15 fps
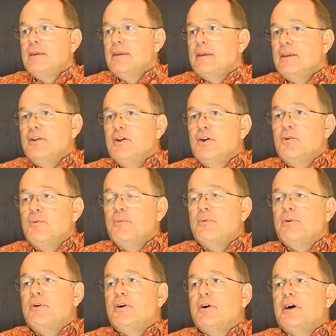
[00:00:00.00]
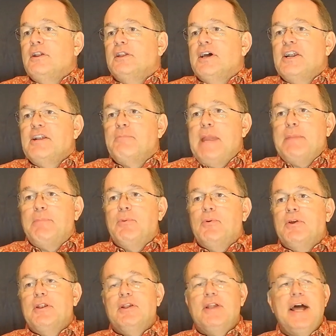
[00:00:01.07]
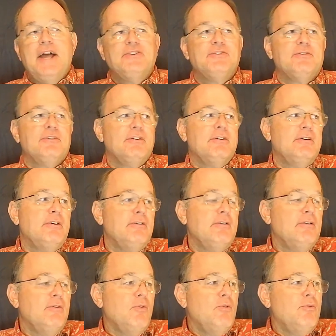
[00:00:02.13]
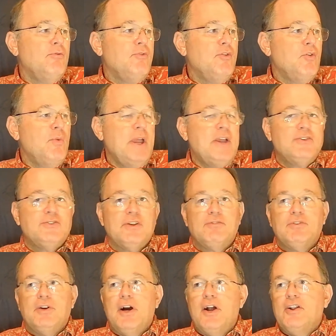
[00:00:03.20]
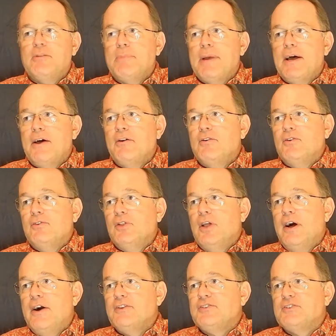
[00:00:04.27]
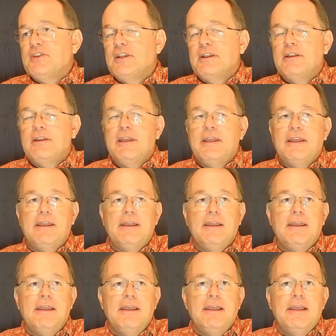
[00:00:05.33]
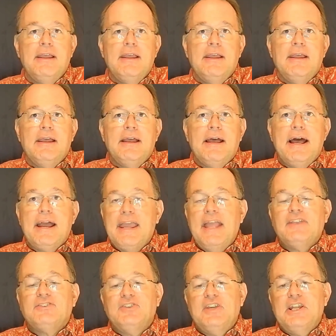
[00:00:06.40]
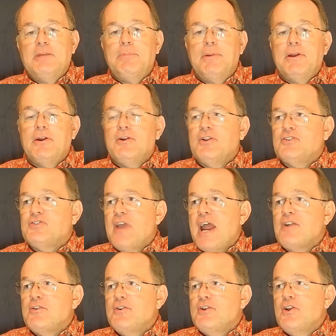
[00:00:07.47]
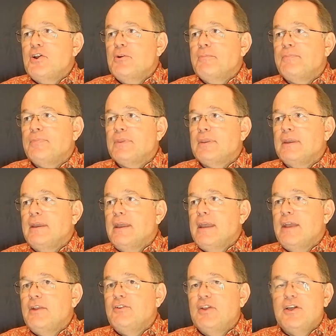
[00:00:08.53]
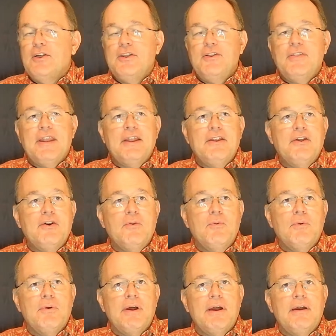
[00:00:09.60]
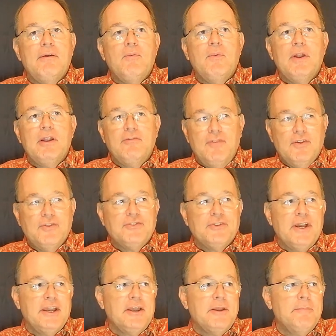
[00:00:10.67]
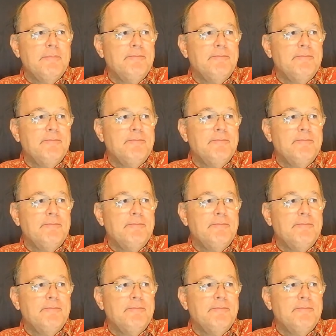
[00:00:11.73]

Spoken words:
You know, a lot of people in the last few weeks have talked about loss, and I can't stand up here this afternoon and tell you that I know what it feels like.